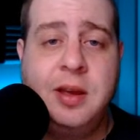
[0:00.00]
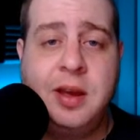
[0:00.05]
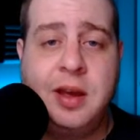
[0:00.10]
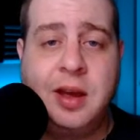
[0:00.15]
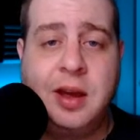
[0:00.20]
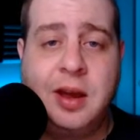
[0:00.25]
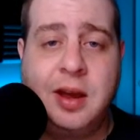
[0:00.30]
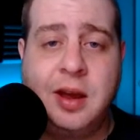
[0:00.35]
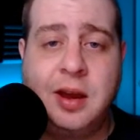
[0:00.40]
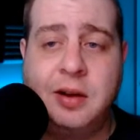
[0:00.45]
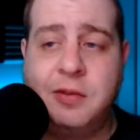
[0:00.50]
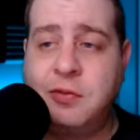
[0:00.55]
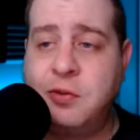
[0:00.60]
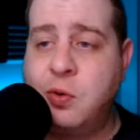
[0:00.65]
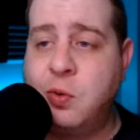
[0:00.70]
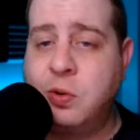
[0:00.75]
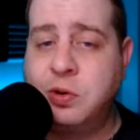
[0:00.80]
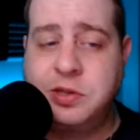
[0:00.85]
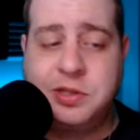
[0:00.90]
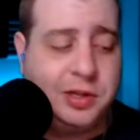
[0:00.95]
And, of
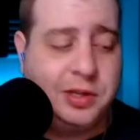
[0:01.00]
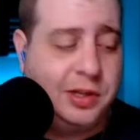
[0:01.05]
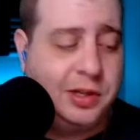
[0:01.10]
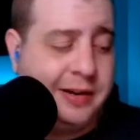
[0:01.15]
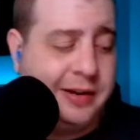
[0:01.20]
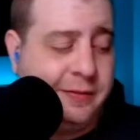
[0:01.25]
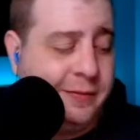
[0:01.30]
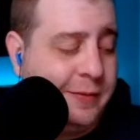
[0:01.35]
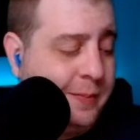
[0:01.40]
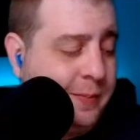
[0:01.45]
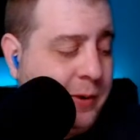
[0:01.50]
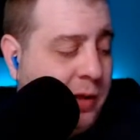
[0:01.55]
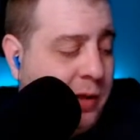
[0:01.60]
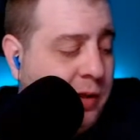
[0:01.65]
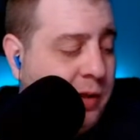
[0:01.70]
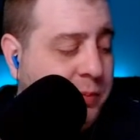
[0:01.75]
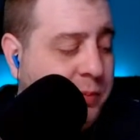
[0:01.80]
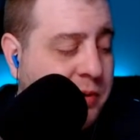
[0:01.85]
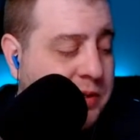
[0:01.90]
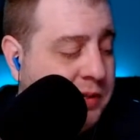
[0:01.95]
course, Select Football
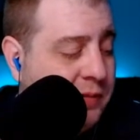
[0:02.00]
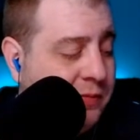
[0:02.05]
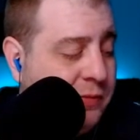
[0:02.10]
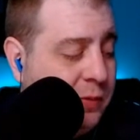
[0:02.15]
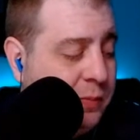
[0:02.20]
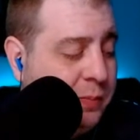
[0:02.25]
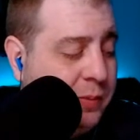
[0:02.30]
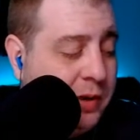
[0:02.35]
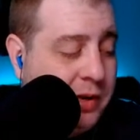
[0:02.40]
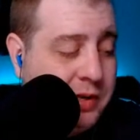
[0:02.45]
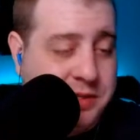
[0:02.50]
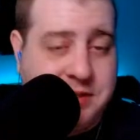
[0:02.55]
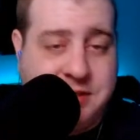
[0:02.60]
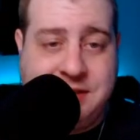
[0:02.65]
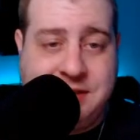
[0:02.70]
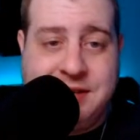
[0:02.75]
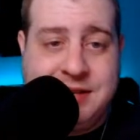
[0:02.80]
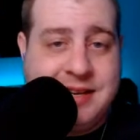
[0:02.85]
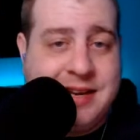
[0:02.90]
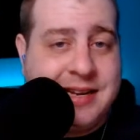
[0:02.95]
and Prism Football
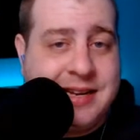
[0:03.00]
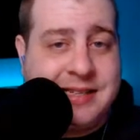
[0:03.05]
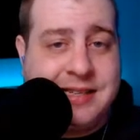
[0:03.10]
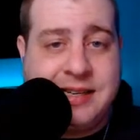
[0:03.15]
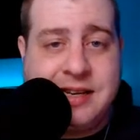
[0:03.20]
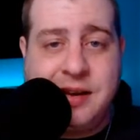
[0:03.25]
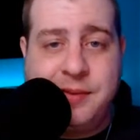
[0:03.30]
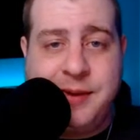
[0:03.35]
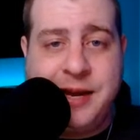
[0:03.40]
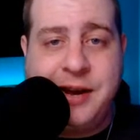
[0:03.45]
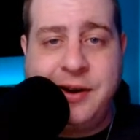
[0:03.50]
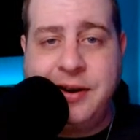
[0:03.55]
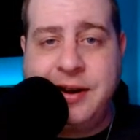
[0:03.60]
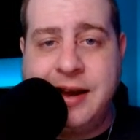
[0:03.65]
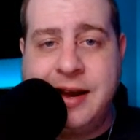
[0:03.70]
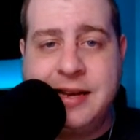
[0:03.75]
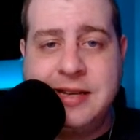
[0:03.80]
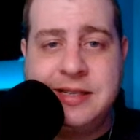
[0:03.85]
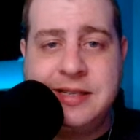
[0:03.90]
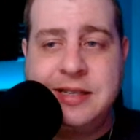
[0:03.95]
still yet to come out,
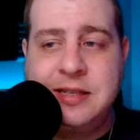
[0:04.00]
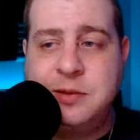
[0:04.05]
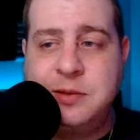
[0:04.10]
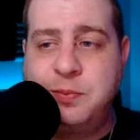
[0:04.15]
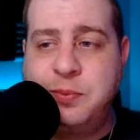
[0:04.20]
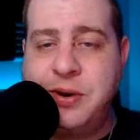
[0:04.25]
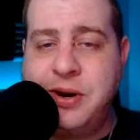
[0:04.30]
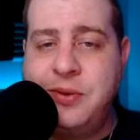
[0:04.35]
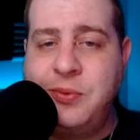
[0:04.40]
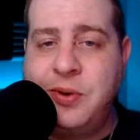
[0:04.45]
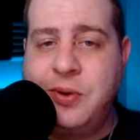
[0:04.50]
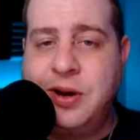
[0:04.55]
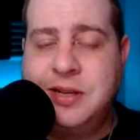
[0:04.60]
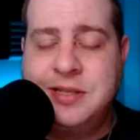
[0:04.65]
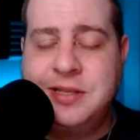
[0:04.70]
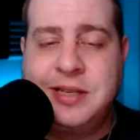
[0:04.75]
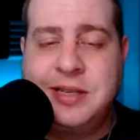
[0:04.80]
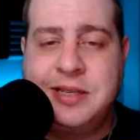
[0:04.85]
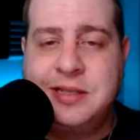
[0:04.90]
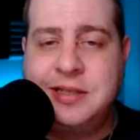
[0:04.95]
guys. These print
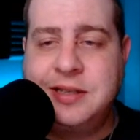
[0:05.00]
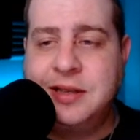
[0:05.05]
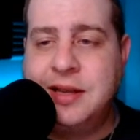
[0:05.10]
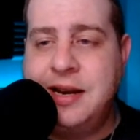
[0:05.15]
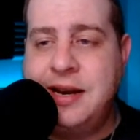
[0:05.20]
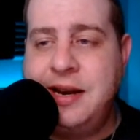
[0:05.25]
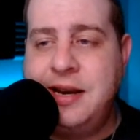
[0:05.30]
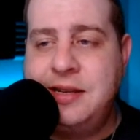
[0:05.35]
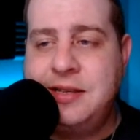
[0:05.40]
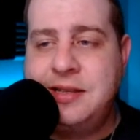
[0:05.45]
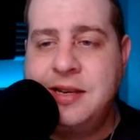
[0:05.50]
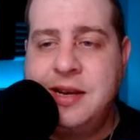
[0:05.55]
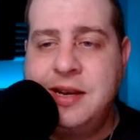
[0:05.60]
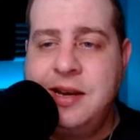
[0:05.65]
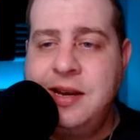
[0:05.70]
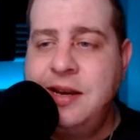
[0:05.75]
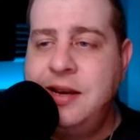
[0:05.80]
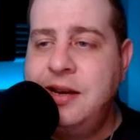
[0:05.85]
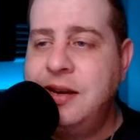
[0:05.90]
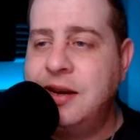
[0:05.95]
runs, these delays,
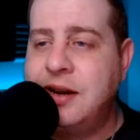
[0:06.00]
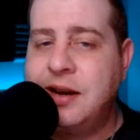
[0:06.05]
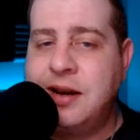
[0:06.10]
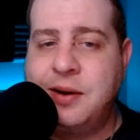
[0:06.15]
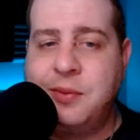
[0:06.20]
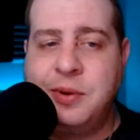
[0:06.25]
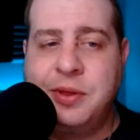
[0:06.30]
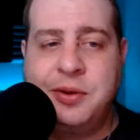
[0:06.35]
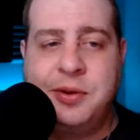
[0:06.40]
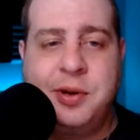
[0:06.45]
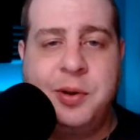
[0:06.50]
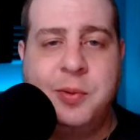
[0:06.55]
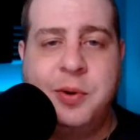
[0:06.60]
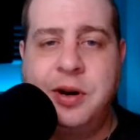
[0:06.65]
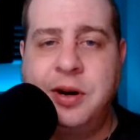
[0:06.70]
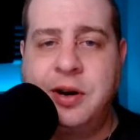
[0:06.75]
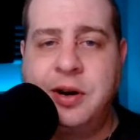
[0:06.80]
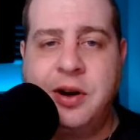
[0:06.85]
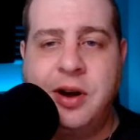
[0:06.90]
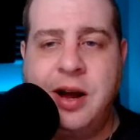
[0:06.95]
whether you
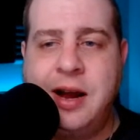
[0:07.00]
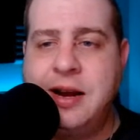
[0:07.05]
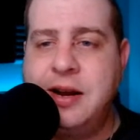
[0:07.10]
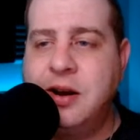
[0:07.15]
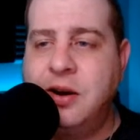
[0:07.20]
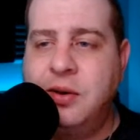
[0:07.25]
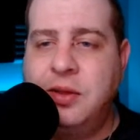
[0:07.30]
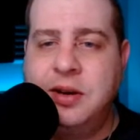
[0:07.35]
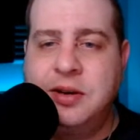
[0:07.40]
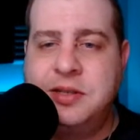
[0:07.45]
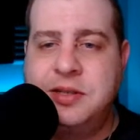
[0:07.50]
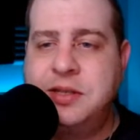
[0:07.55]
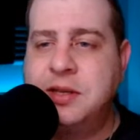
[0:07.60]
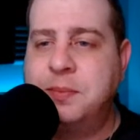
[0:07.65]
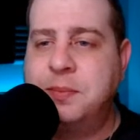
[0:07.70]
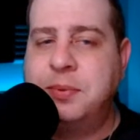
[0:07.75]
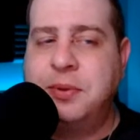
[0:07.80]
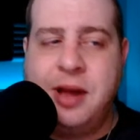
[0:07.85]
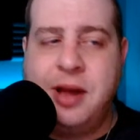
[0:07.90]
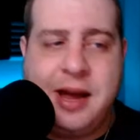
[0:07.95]
want to call... I know there's
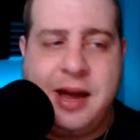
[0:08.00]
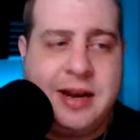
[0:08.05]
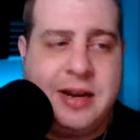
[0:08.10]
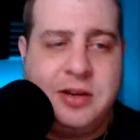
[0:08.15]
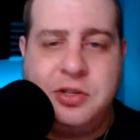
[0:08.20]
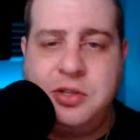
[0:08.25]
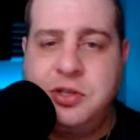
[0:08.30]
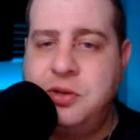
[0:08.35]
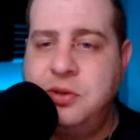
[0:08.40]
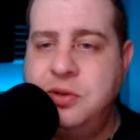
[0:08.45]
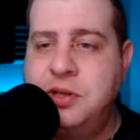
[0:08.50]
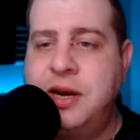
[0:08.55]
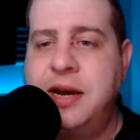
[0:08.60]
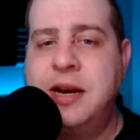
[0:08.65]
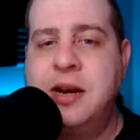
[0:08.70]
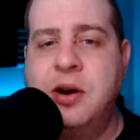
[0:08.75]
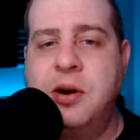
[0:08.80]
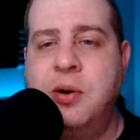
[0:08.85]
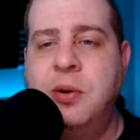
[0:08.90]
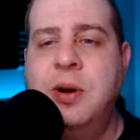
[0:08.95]
supply issues. I
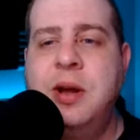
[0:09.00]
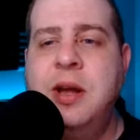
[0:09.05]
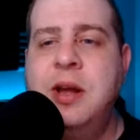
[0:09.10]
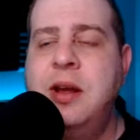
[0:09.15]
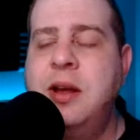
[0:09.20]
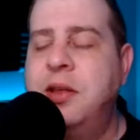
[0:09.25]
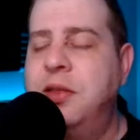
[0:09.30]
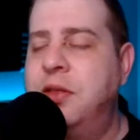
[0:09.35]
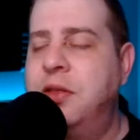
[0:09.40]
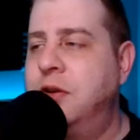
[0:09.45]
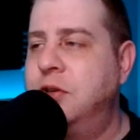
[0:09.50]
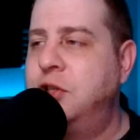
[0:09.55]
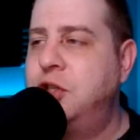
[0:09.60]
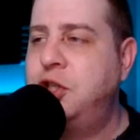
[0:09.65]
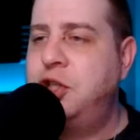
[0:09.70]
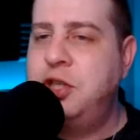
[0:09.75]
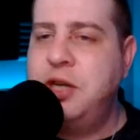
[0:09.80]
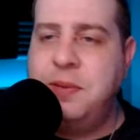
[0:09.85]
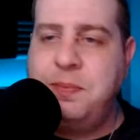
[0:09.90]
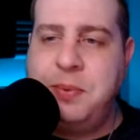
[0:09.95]
know there's
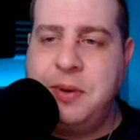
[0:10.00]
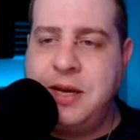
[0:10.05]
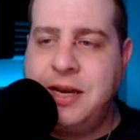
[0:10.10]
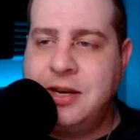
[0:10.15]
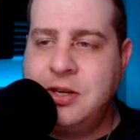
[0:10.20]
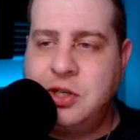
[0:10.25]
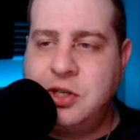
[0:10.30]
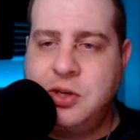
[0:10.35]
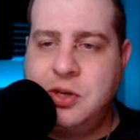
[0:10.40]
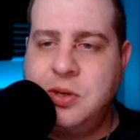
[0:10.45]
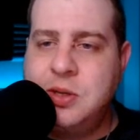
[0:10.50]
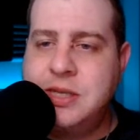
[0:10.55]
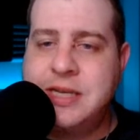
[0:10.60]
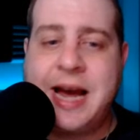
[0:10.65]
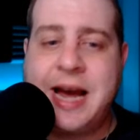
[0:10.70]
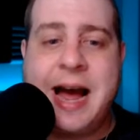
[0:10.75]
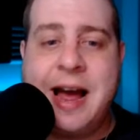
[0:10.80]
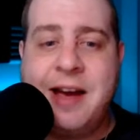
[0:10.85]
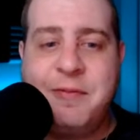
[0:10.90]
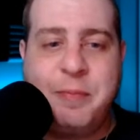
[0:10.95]
shipping issues.
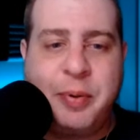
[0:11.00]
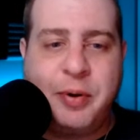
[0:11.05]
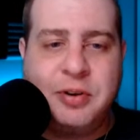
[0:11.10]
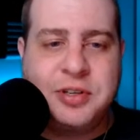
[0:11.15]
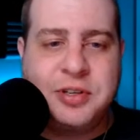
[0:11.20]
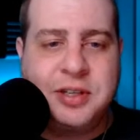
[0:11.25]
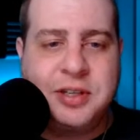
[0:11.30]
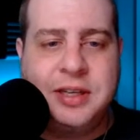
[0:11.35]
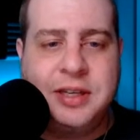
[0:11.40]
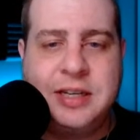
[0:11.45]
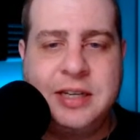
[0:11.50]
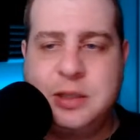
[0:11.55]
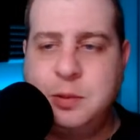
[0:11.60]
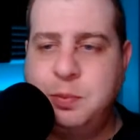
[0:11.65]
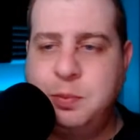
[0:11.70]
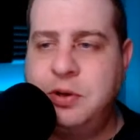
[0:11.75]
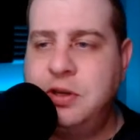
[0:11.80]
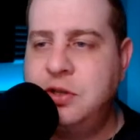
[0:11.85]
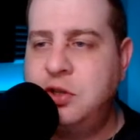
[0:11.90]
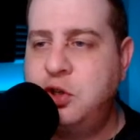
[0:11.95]
I've personally
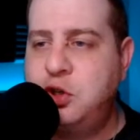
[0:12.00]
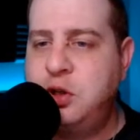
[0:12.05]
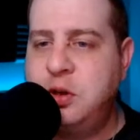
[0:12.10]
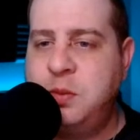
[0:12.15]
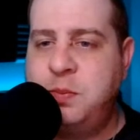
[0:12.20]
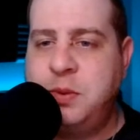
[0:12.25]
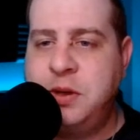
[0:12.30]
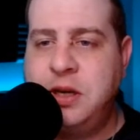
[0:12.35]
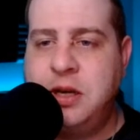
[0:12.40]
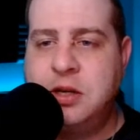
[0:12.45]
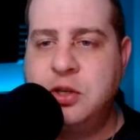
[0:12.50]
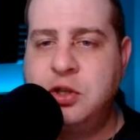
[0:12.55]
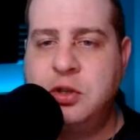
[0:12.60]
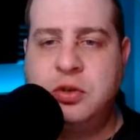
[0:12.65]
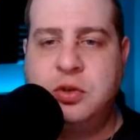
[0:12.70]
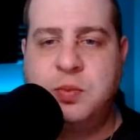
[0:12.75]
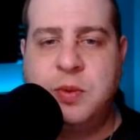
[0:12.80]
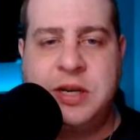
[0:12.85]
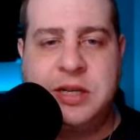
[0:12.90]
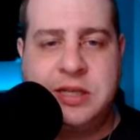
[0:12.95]
experienced shipping
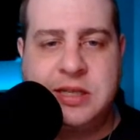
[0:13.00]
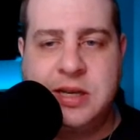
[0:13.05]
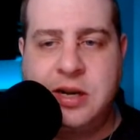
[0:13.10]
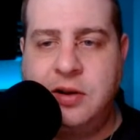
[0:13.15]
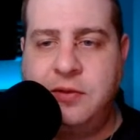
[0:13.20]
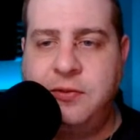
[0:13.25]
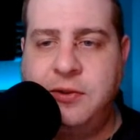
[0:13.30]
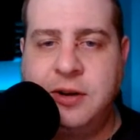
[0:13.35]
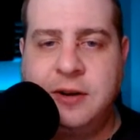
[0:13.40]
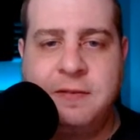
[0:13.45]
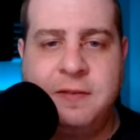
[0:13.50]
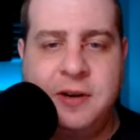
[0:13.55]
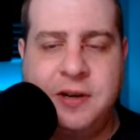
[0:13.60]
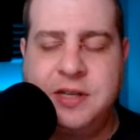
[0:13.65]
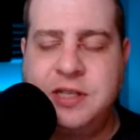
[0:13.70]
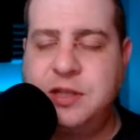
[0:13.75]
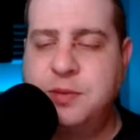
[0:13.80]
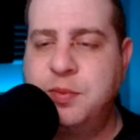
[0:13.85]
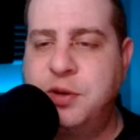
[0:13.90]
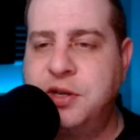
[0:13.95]
issues myself on a very
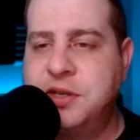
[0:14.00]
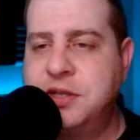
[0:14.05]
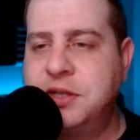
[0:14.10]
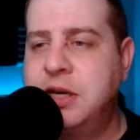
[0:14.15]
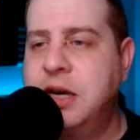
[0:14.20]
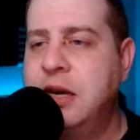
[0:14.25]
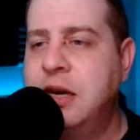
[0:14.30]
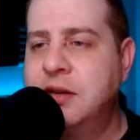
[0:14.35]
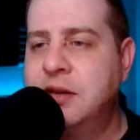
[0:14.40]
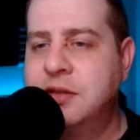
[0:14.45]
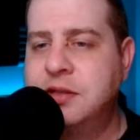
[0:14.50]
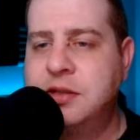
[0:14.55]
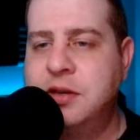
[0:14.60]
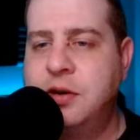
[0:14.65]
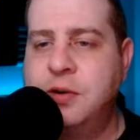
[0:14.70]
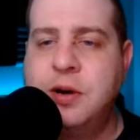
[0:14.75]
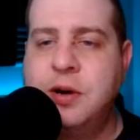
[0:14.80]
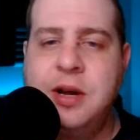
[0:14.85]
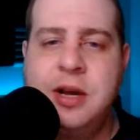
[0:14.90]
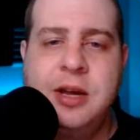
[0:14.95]
small scale,
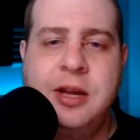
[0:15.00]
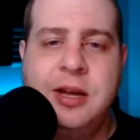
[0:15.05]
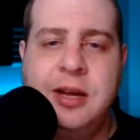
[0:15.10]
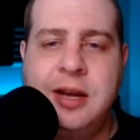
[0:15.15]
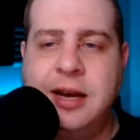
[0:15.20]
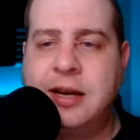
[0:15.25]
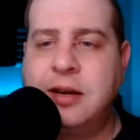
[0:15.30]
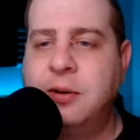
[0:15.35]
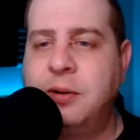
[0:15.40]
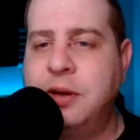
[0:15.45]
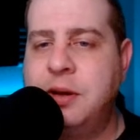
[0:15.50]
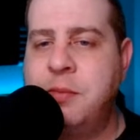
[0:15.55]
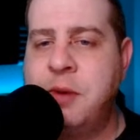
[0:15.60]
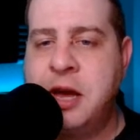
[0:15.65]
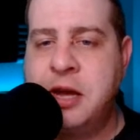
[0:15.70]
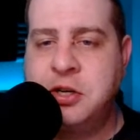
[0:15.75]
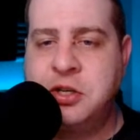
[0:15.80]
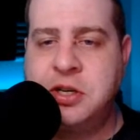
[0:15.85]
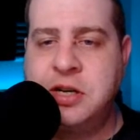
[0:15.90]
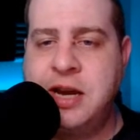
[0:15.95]
so I can only
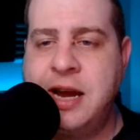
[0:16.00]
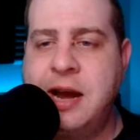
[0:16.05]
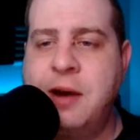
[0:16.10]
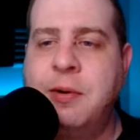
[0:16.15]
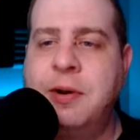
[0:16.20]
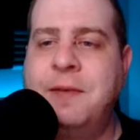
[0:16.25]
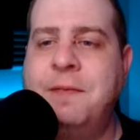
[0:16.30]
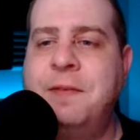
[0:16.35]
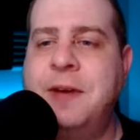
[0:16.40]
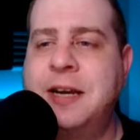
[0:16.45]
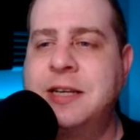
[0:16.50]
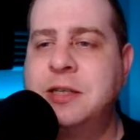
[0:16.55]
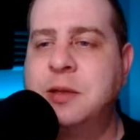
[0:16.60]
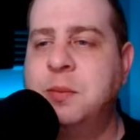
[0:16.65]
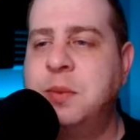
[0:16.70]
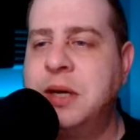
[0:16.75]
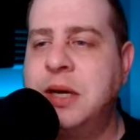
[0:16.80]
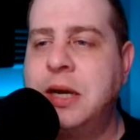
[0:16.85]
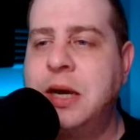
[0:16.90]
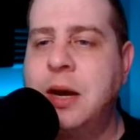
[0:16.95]
imagine how it affects a
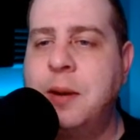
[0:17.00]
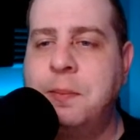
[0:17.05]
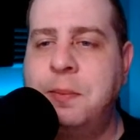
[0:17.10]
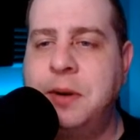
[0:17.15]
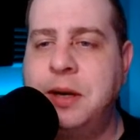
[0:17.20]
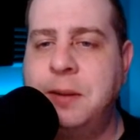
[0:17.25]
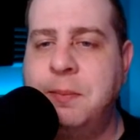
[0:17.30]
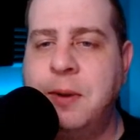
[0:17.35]
big company.